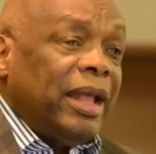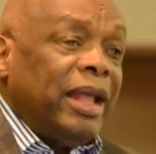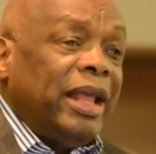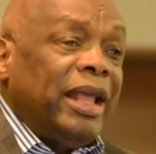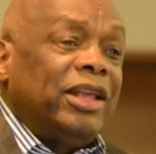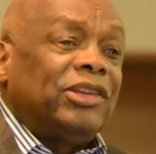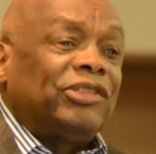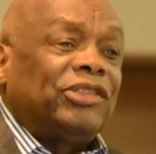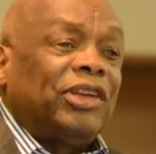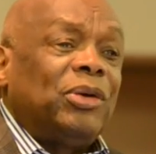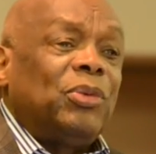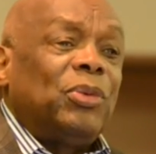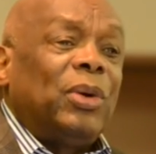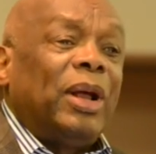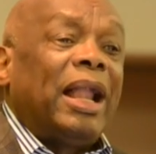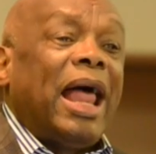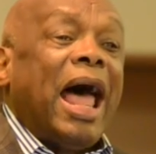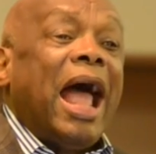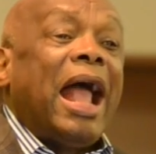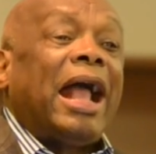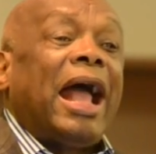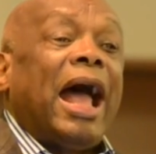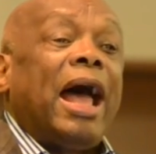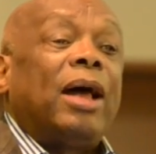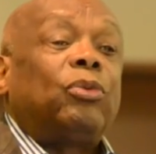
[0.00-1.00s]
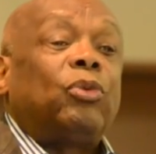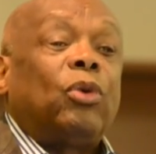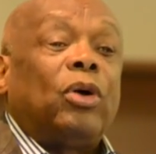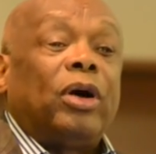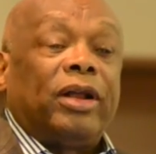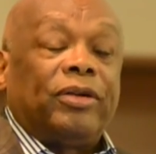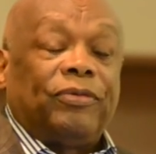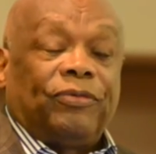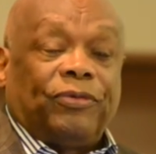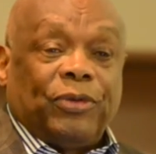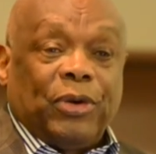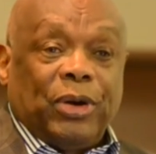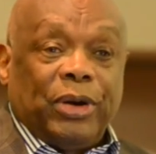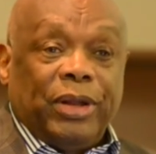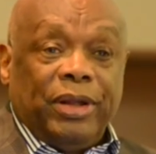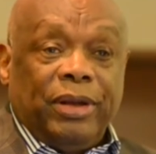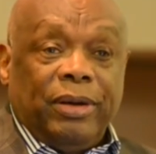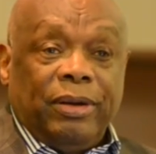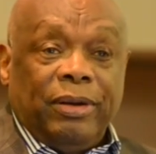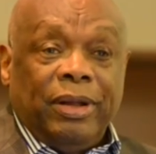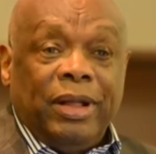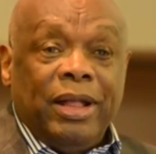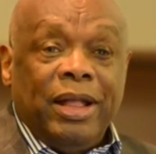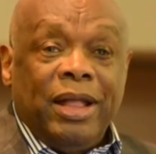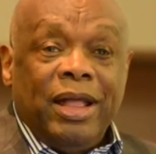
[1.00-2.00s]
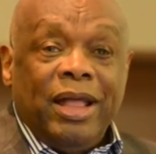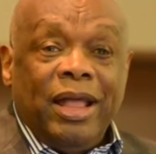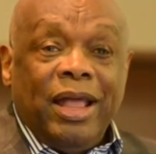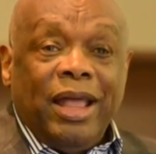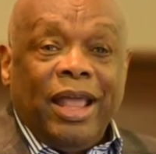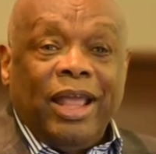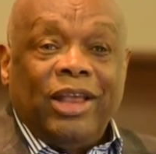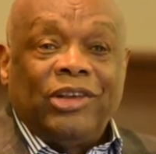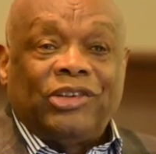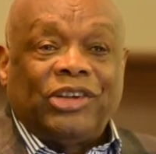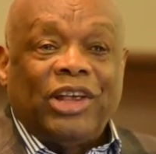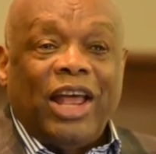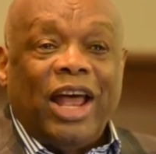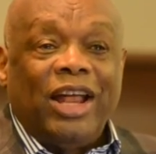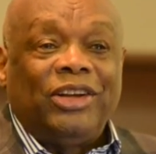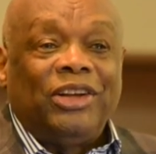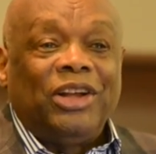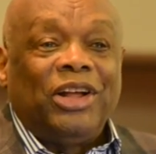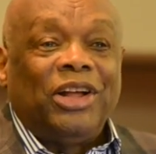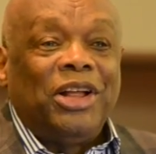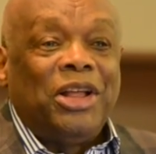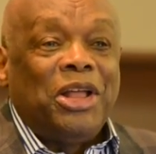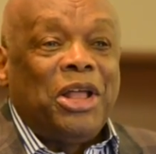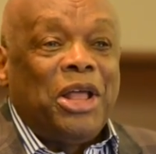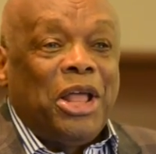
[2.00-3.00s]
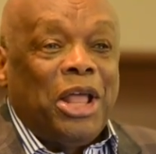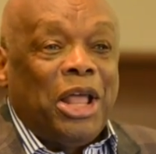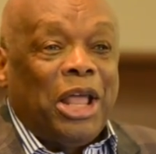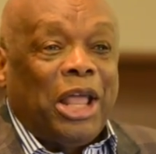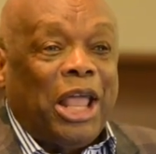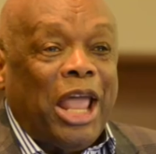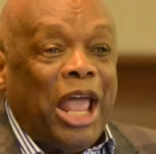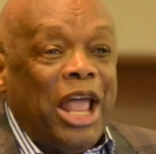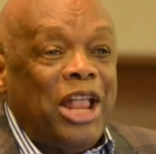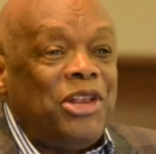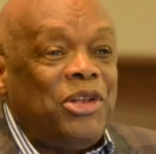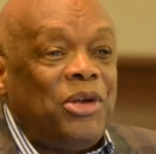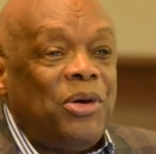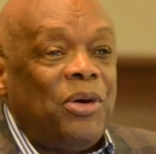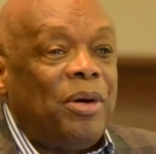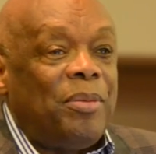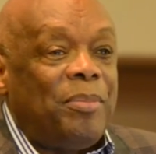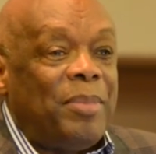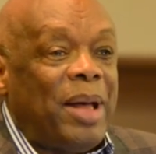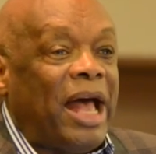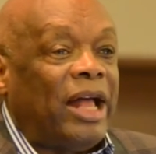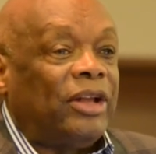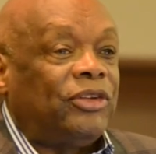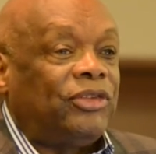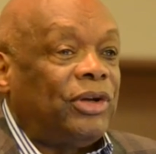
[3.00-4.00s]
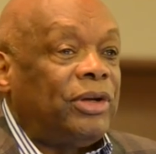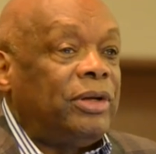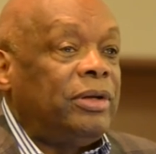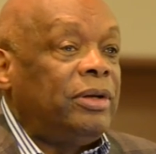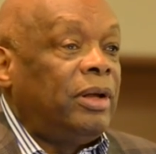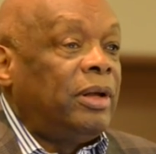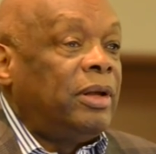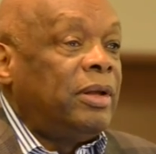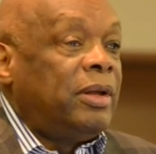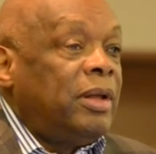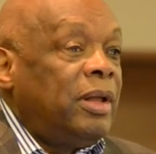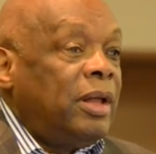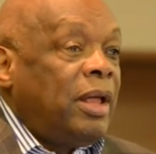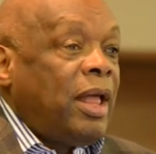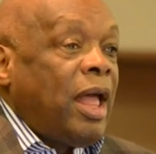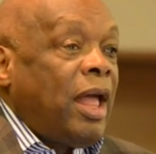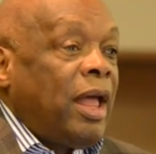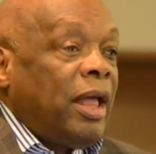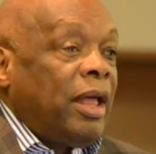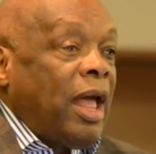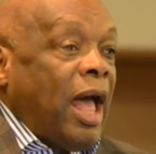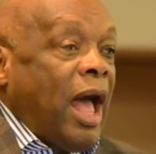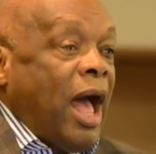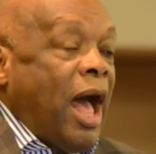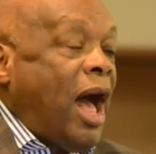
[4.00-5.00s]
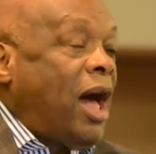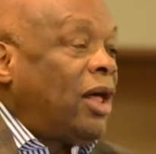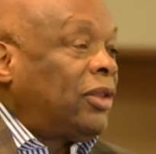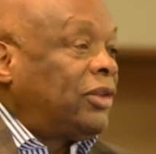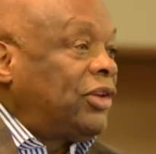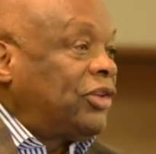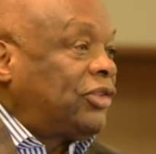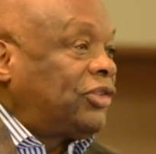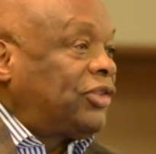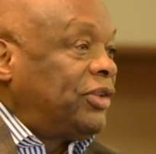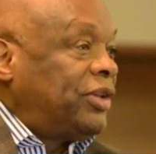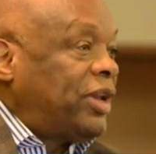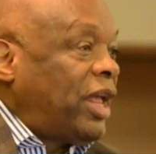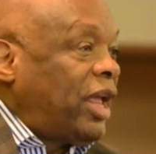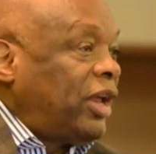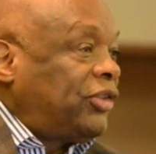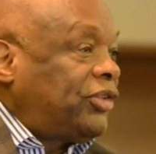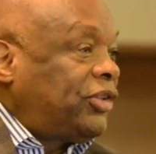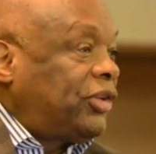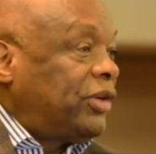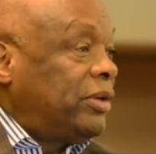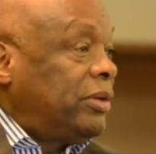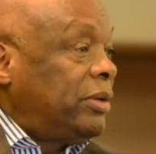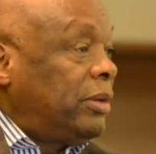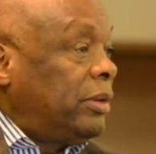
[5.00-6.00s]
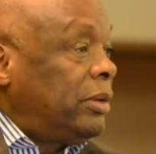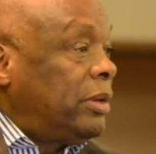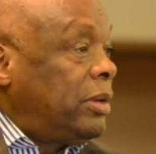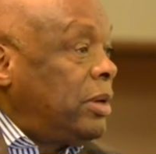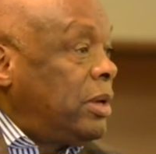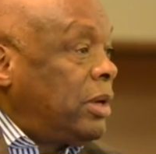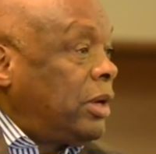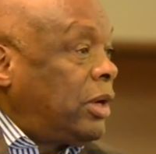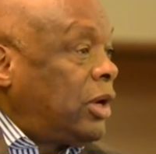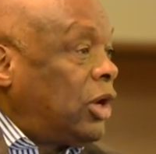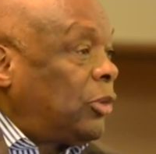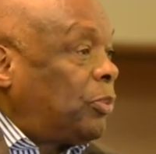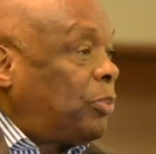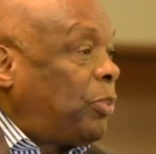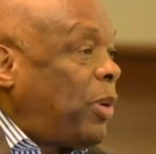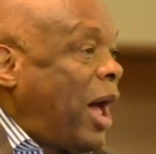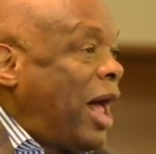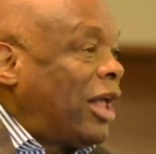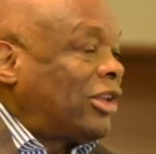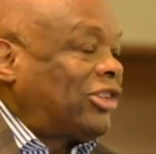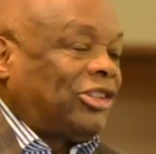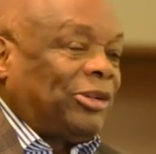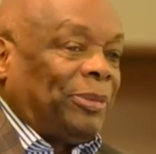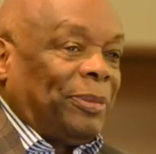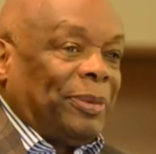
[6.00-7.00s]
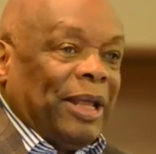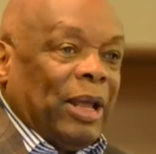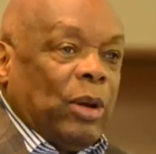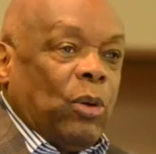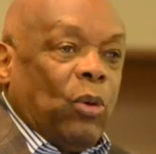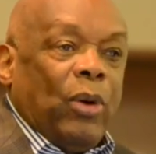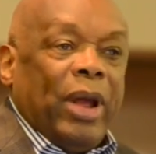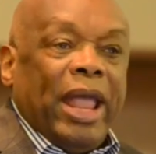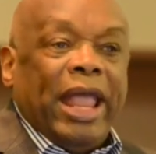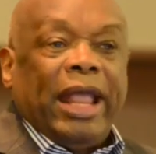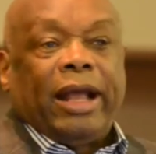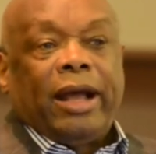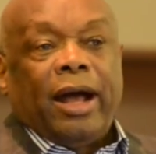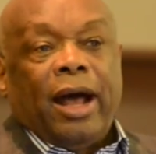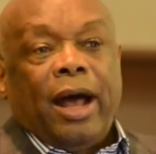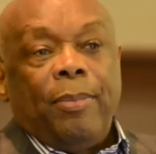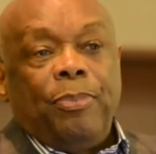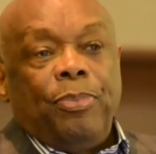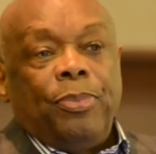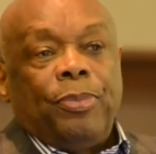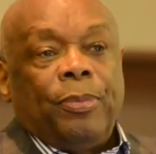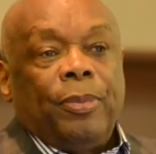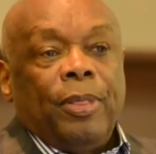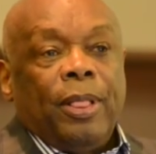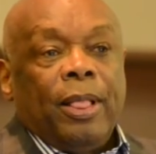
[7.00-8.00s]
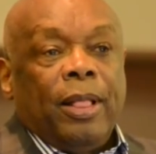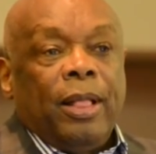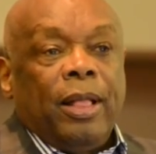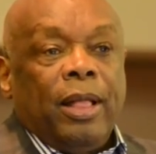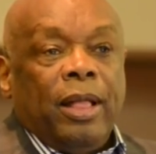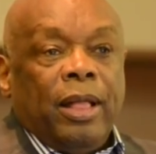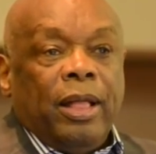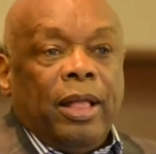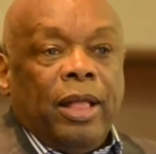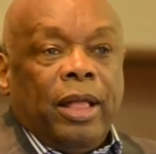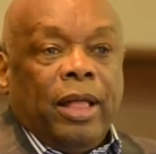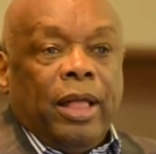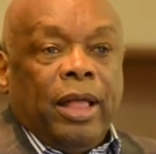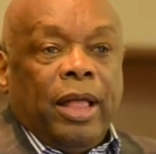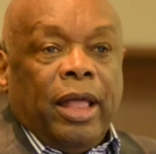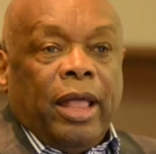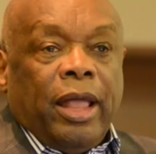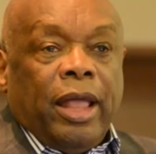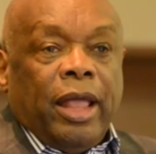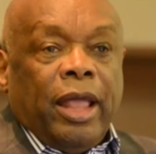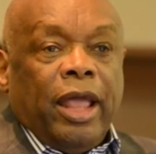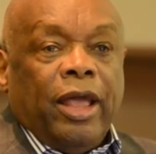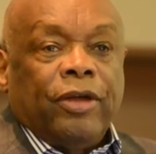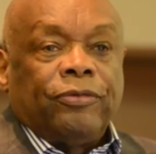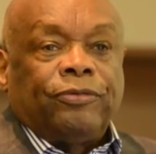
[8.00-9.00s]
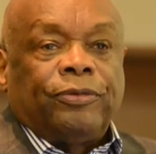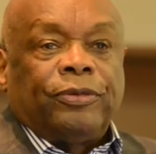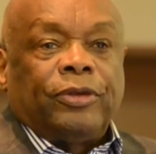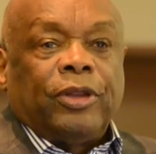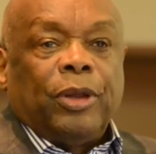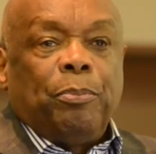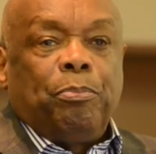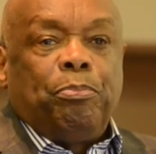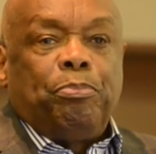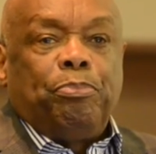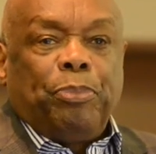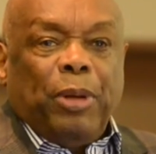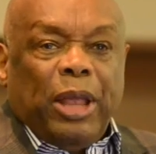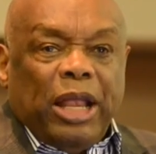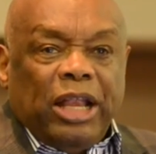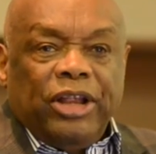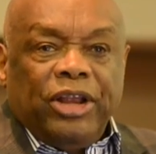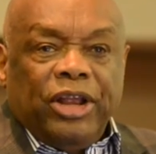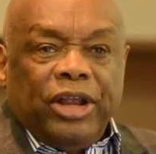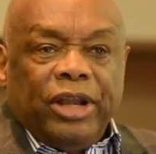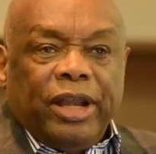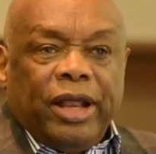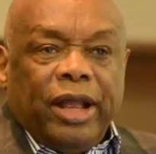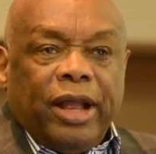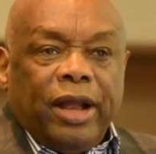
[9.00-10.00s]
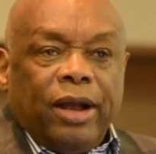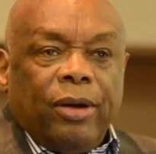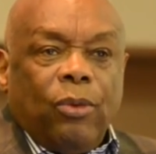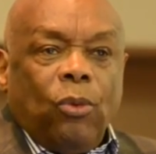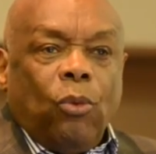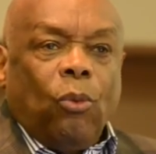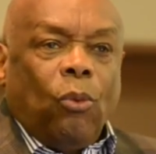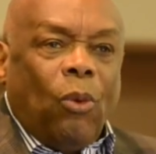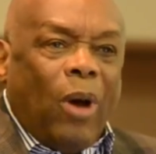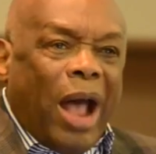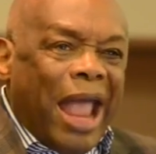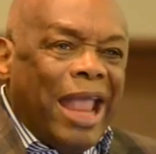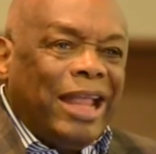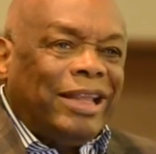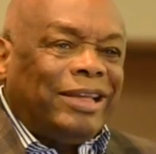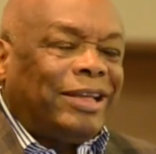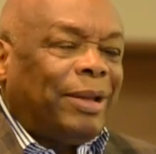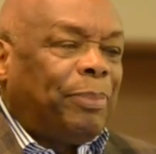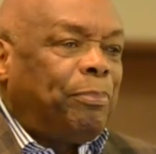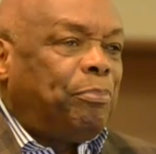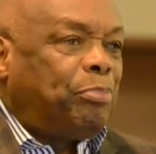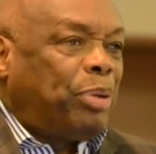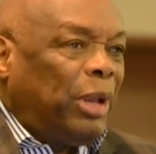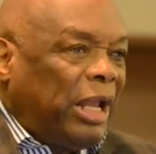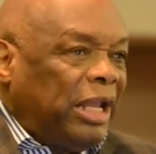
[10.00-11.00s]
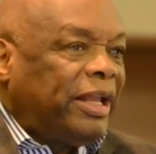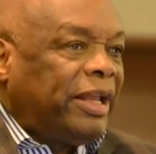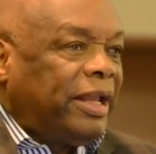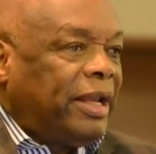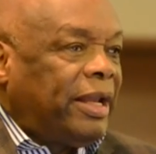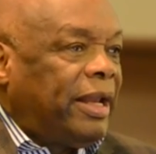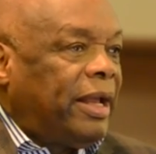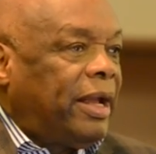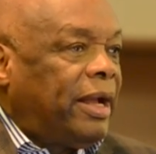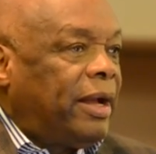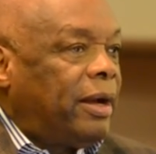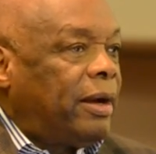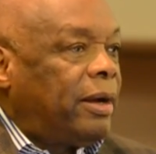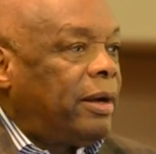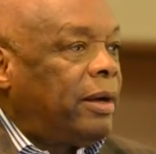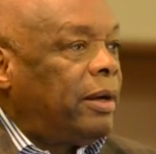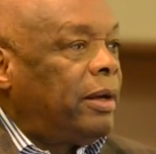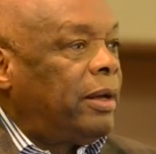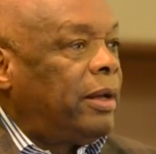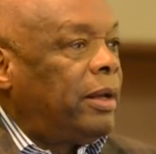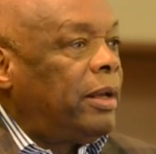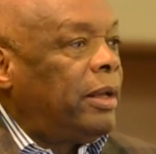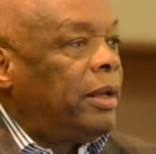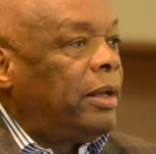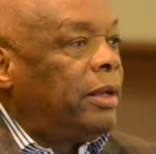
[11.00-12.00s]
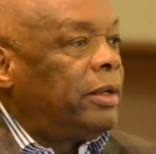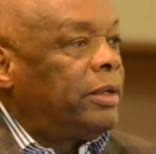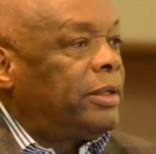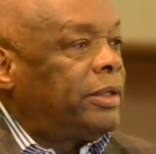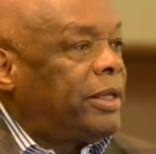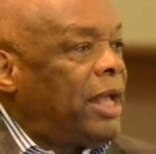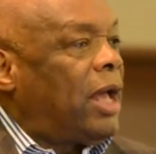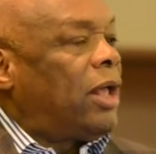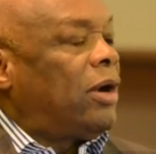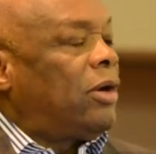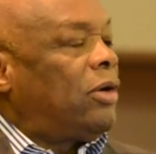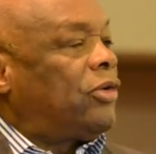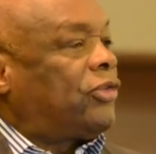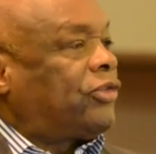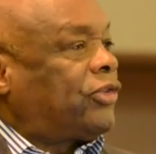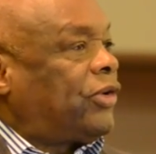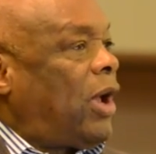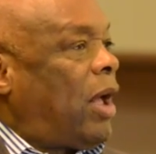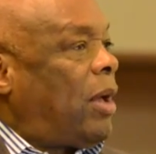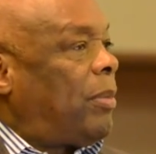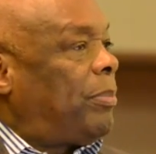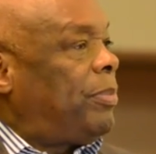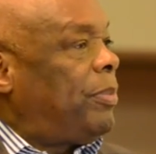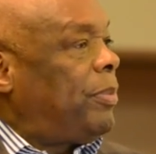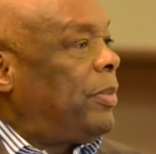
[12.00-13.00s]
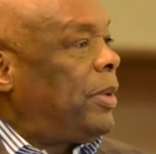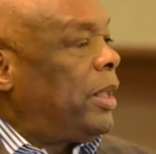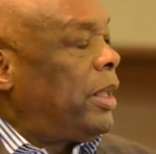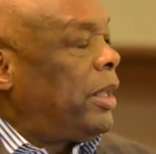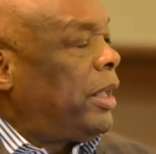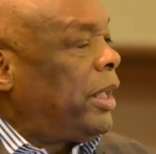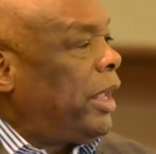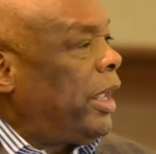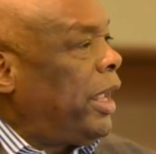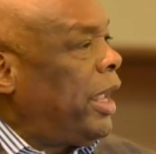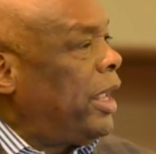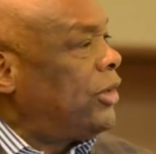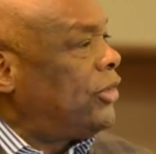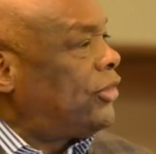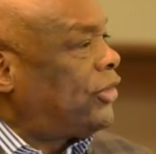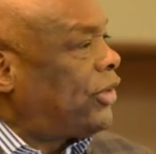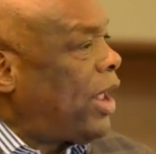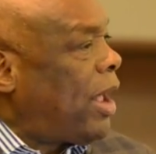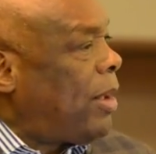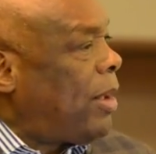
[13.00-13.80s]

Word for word: he said, well, I got one for you. He said, can you imagine how this nation could possibly wake up if the billionaire, white billionaire, Donald Trump ends